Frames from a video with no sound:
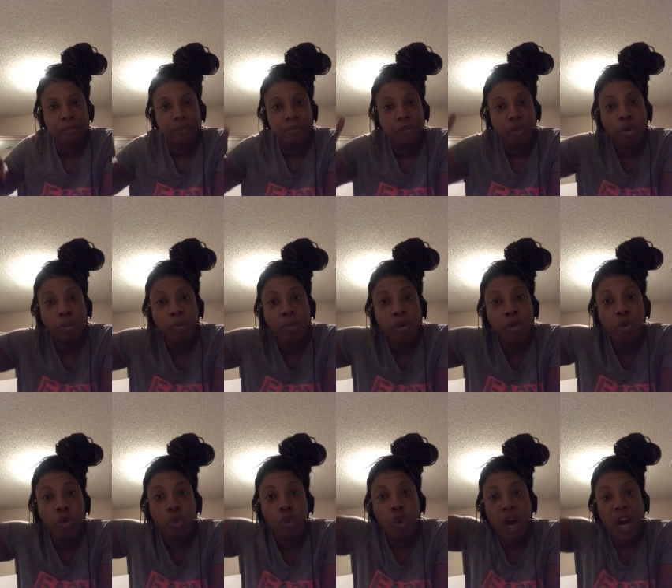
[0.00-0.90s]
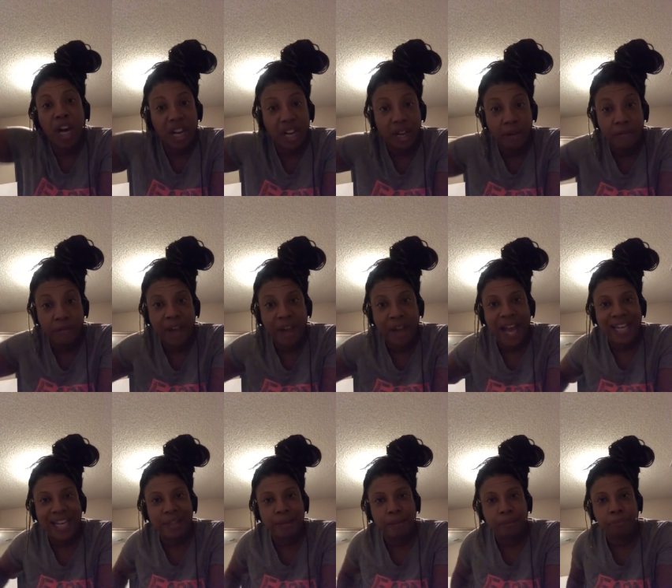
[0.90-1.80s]
You'll be running to
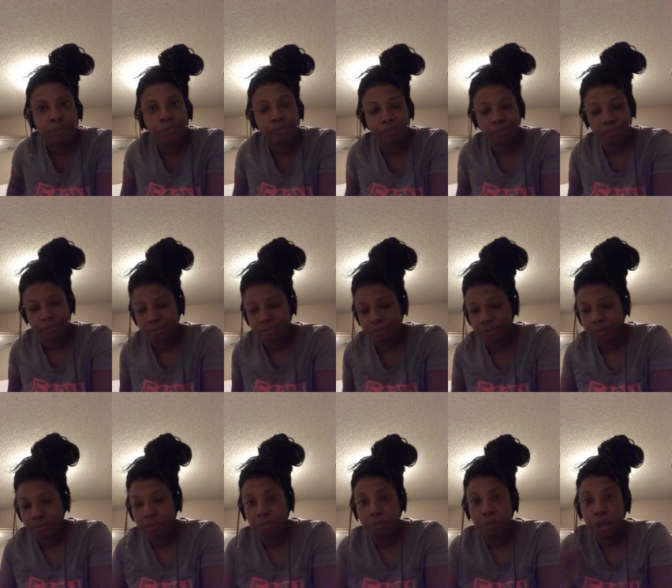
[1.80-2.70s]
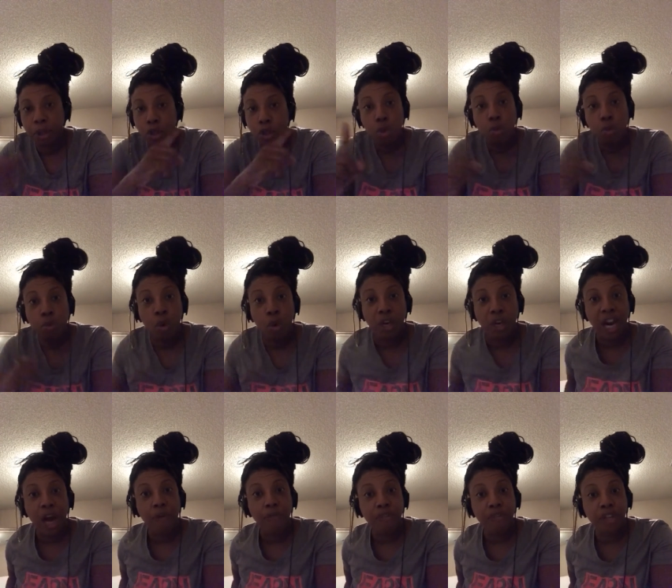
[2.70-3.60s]
find them because you want it
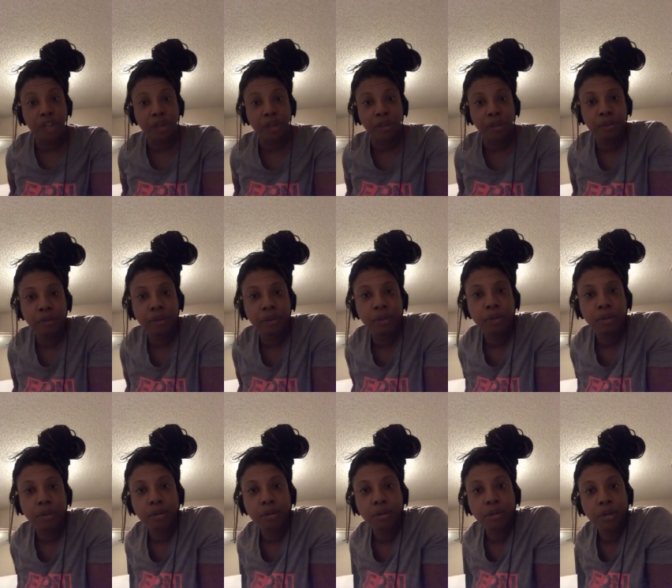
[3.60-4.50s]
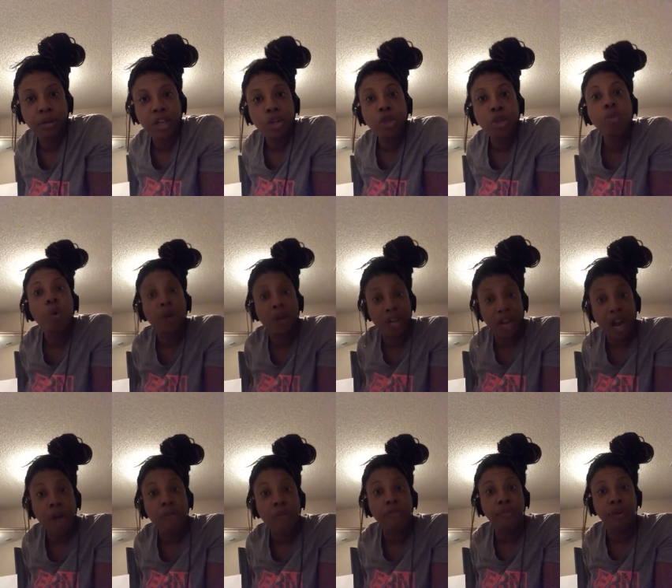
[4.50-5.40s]
off you. You want it
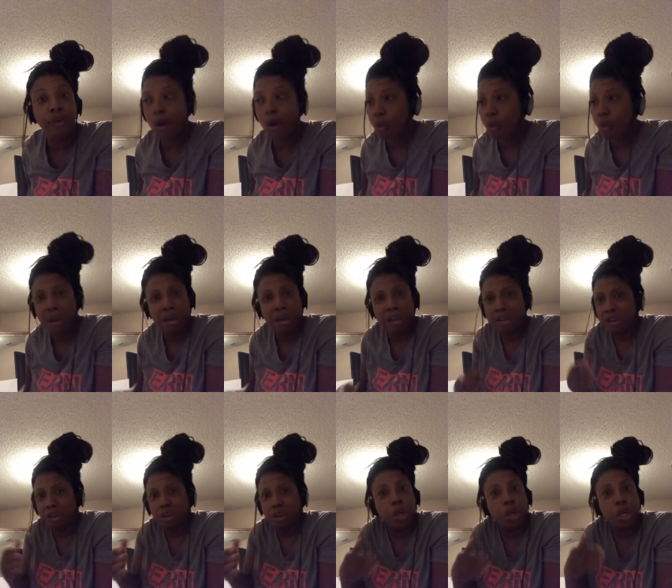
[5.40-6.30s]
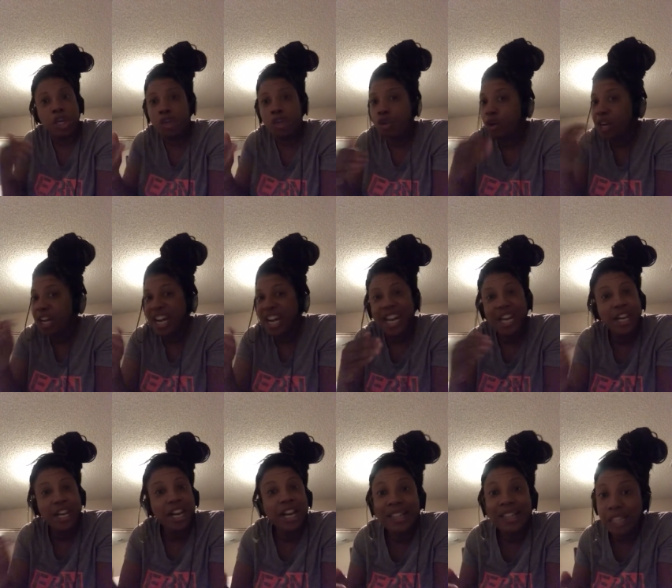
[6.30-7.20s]
off you. Oh, you know, it ain't
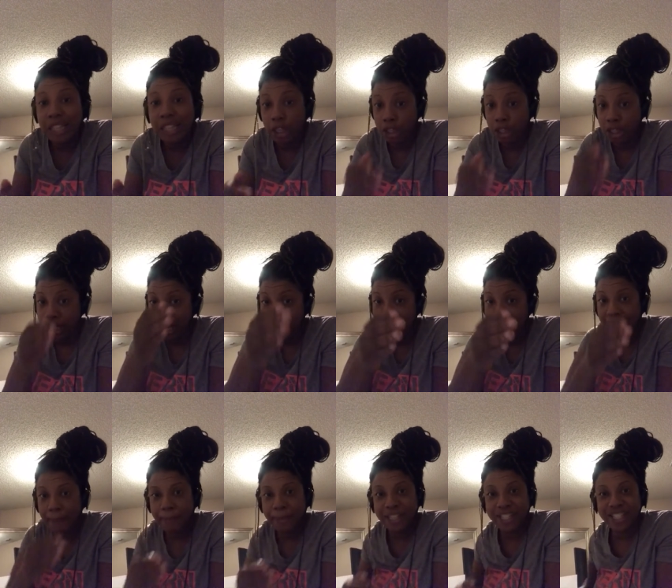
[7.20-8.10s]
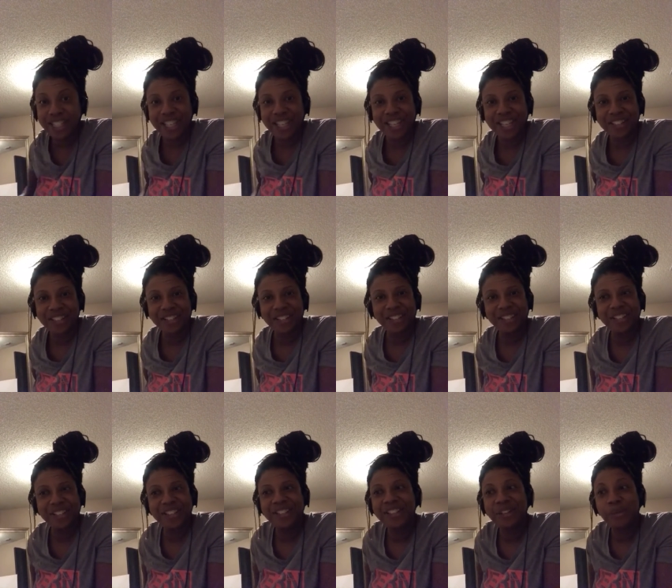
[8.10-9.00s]
nothing until it happened to you.
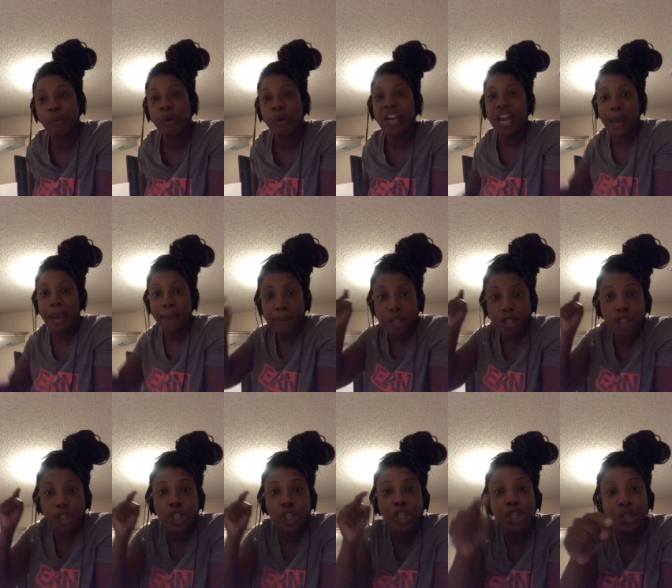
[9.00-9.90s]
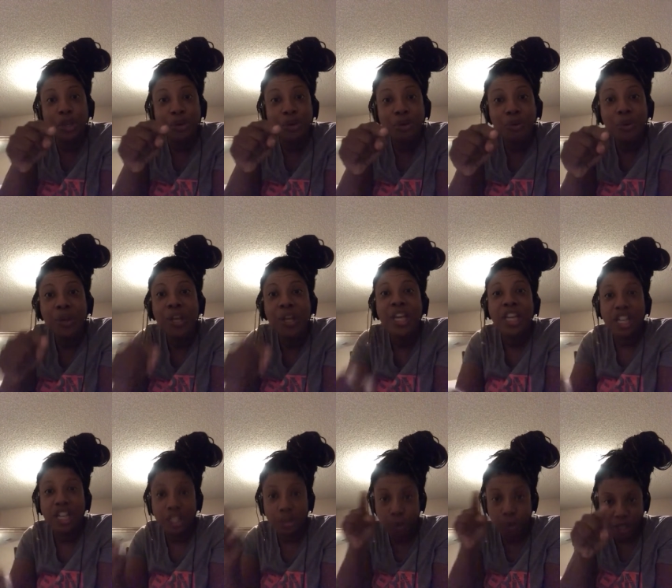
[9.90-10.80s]
When it happens to you
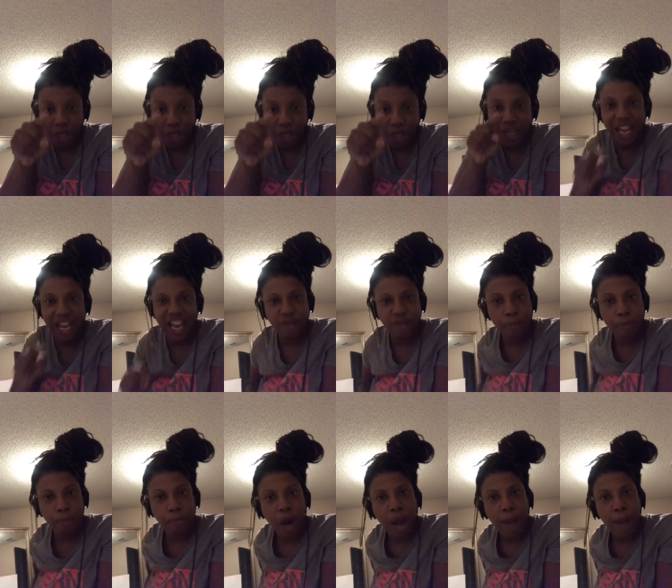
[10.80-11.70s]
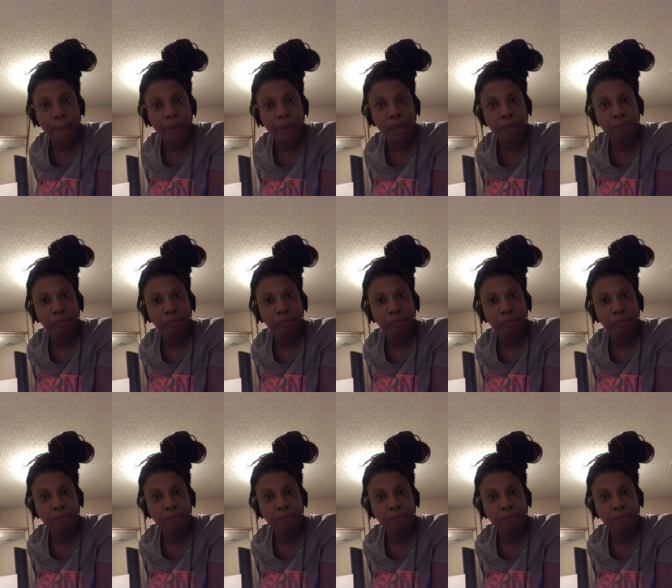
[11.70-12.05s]
is when you're going to have a problem.